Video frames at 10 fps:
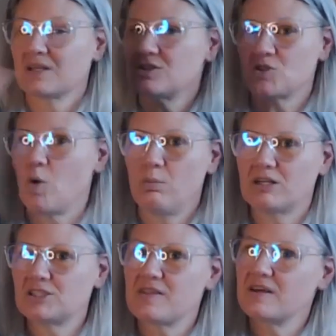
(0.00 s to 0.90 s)
There's a whole
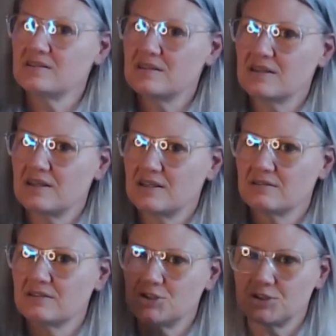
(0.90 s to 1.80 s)
bunch of things that
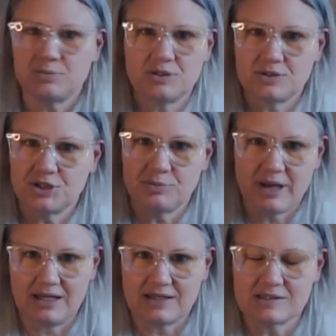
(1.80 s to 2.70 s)
can contribute to your
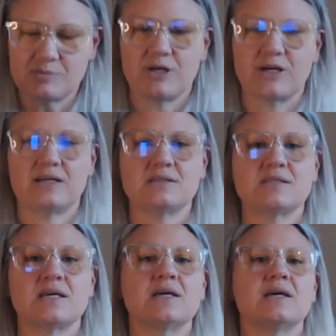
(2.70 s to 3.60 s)
pain
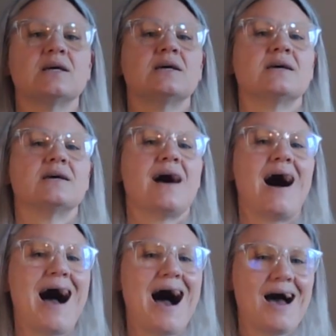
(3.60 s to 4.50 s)
experience.
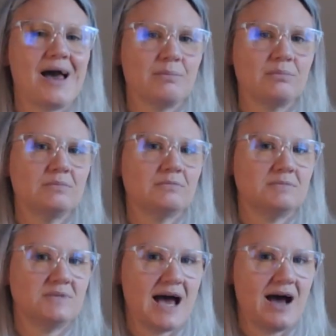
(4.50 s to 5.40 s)
I'm
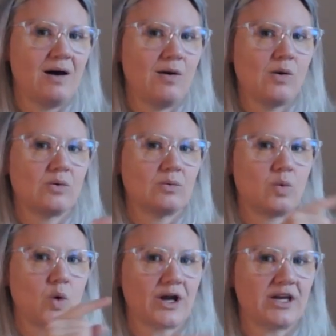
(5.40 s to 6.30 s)
now
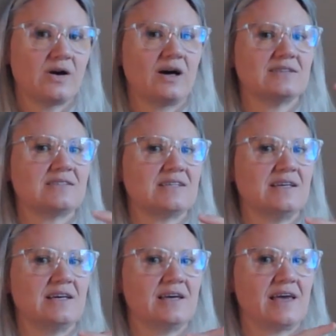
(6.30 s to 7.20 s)
working on
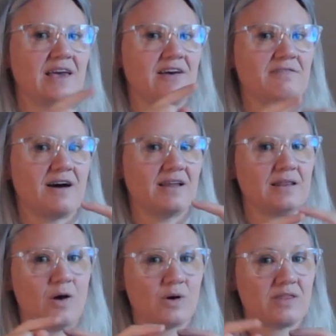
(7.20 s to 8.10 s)
seeing if I
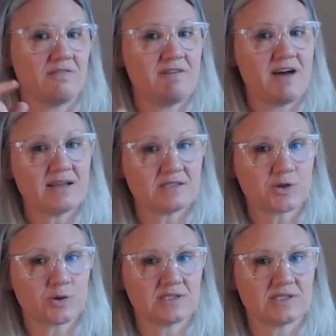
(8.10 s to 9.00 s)
lower the fat
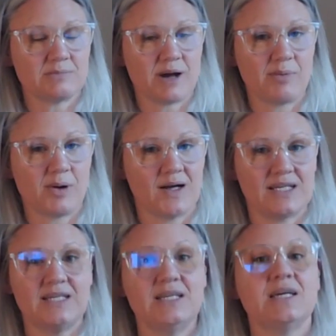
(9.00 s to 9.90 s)
stores in my
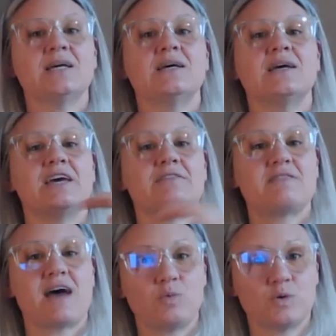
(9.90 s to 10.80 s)
body, if
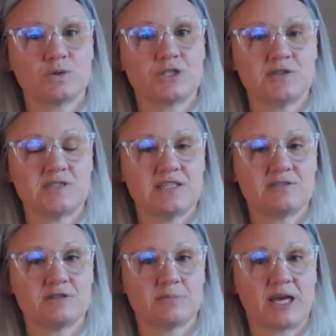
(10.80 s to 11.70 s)
that will reduce the
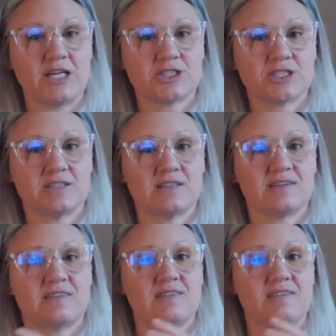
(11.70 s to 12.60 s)
inflammation